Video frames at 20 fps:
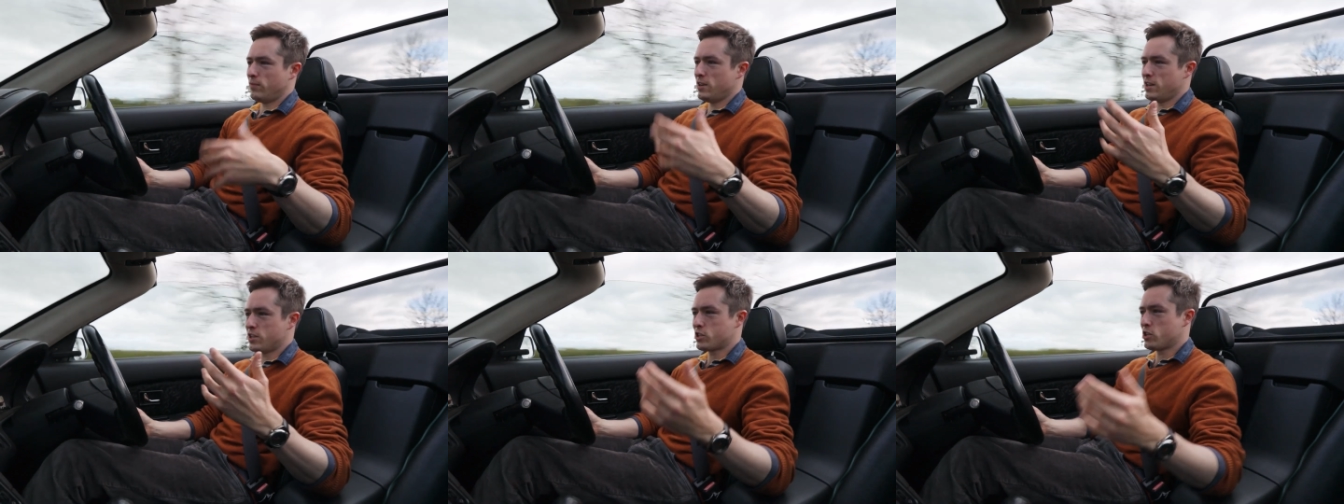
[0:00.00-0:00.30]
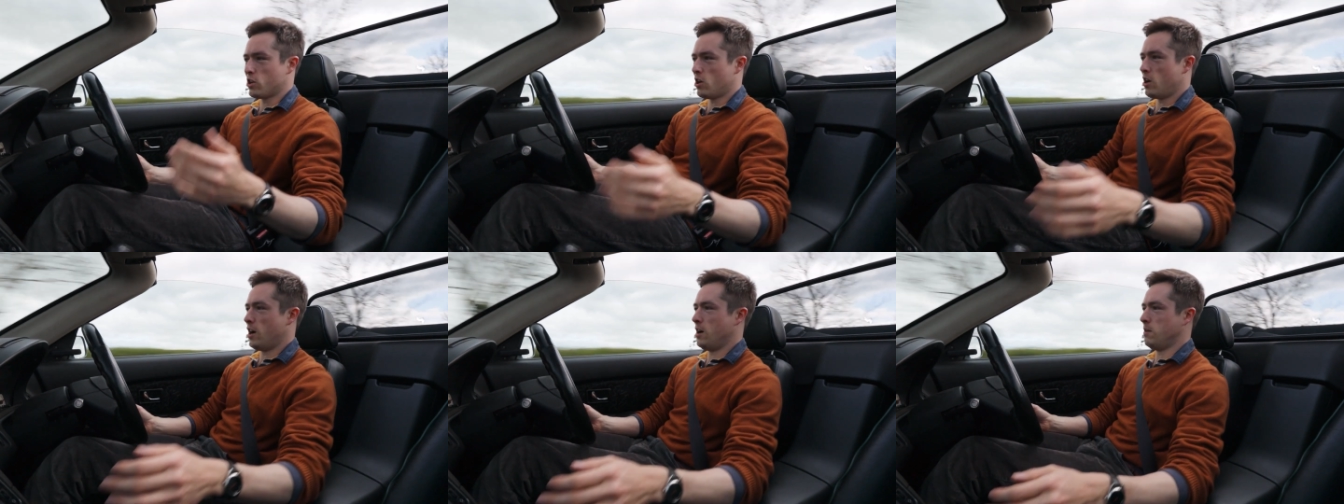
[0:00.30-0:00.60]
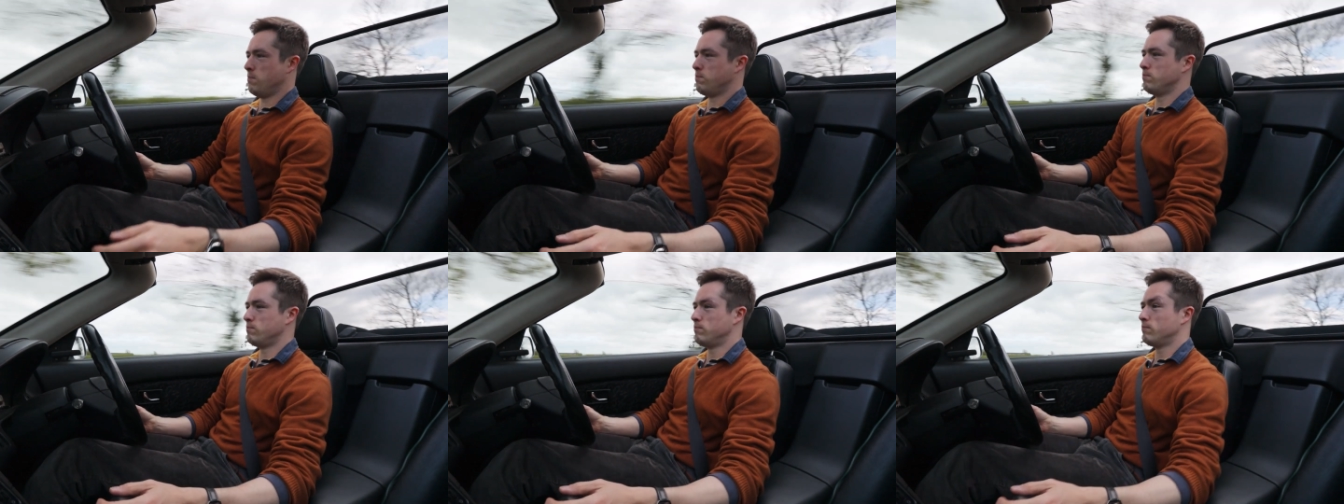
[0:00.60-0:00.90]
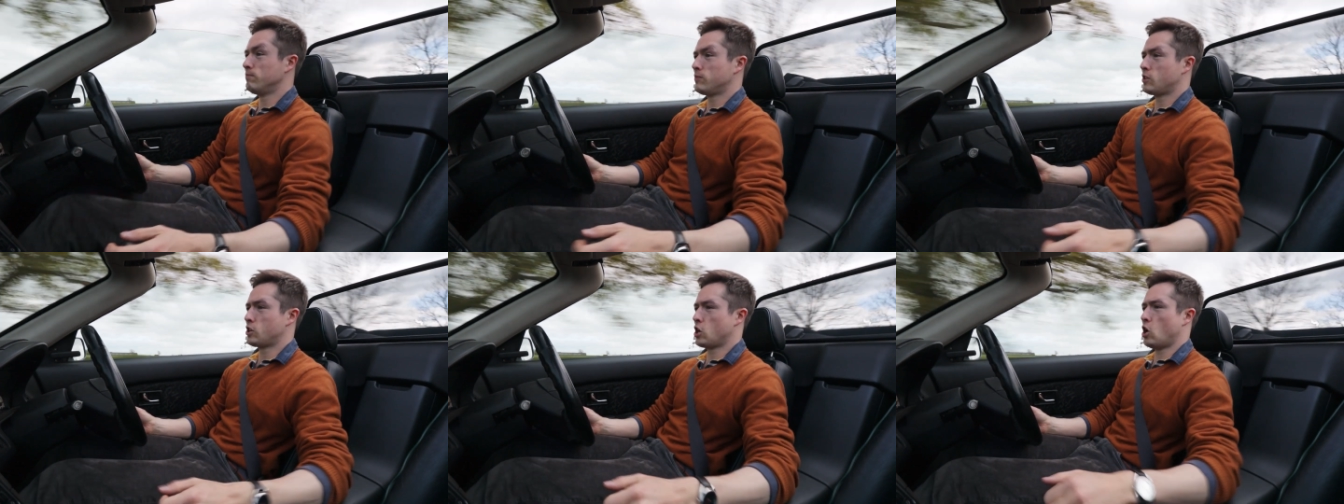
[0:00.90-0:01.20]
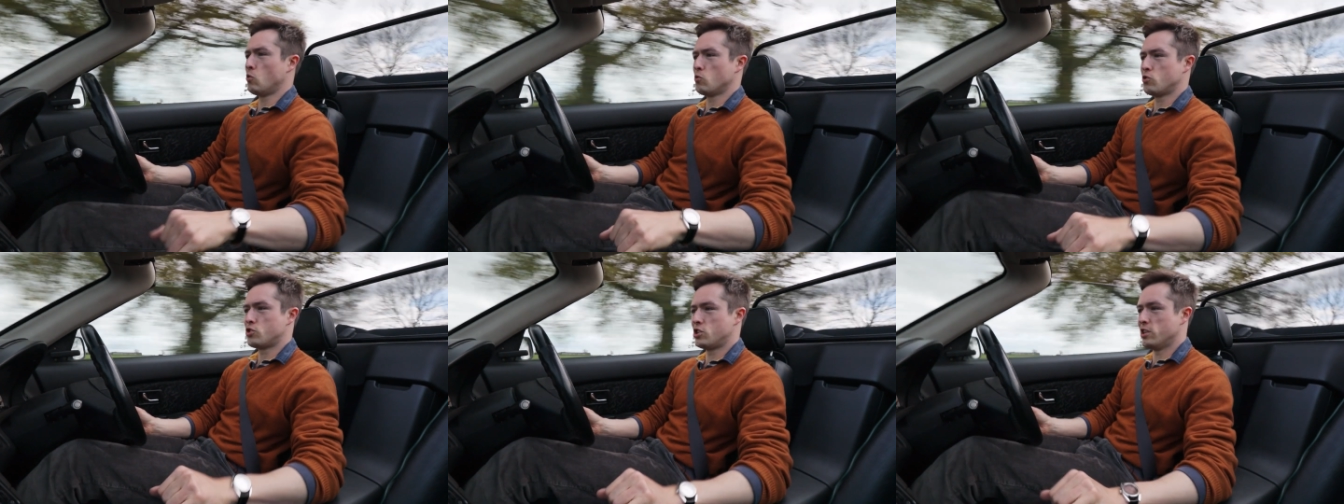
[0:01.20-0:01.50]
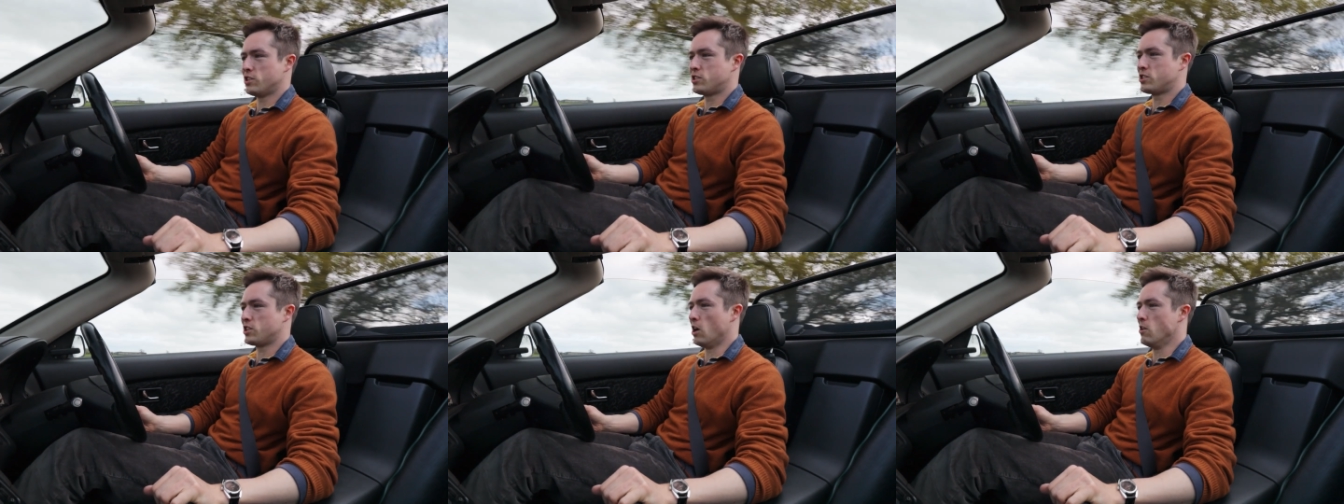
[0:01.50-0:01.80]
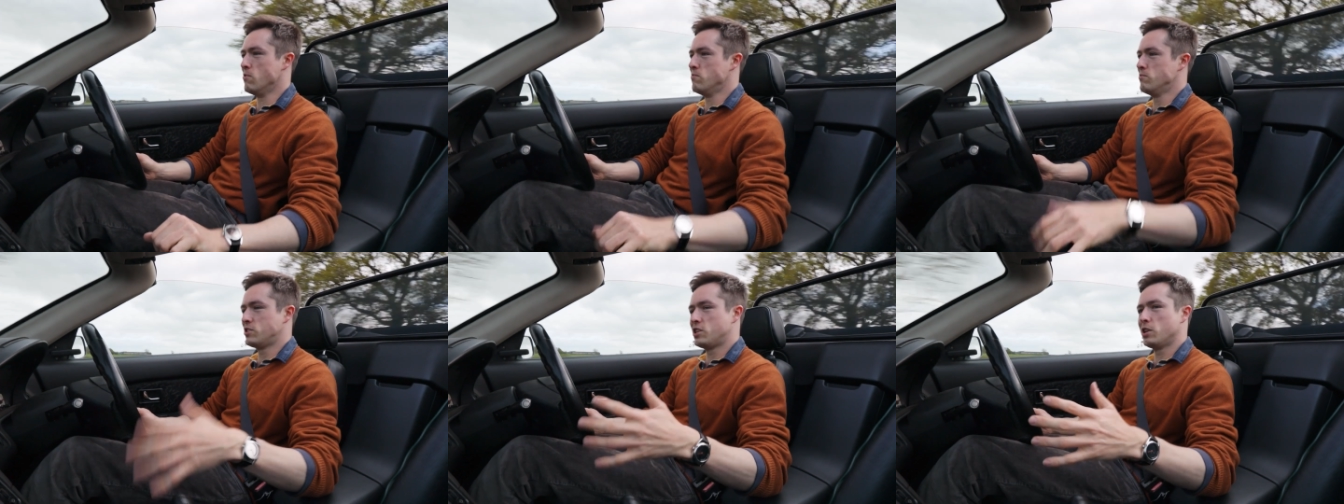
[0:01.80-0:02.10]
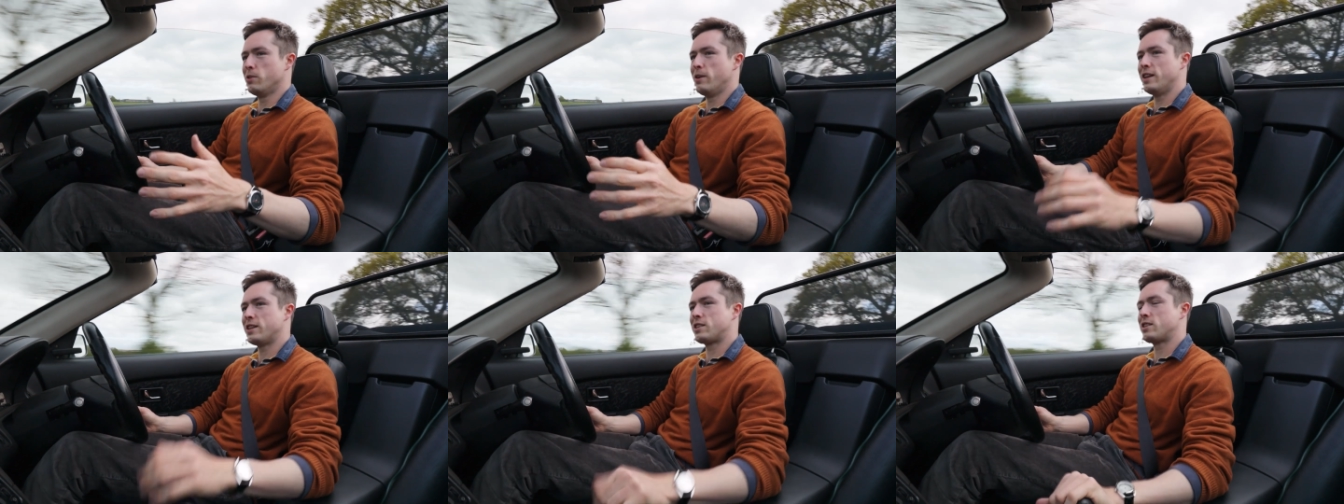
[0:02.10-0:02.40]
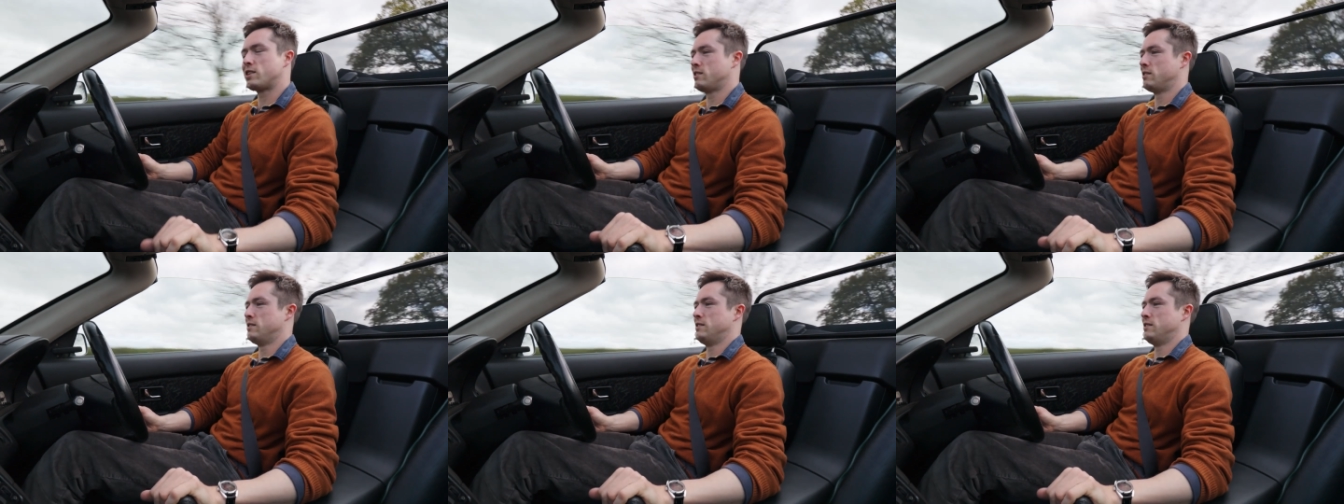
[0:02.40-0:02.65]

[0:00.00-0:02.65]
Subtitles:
it's got a cultured tone to it.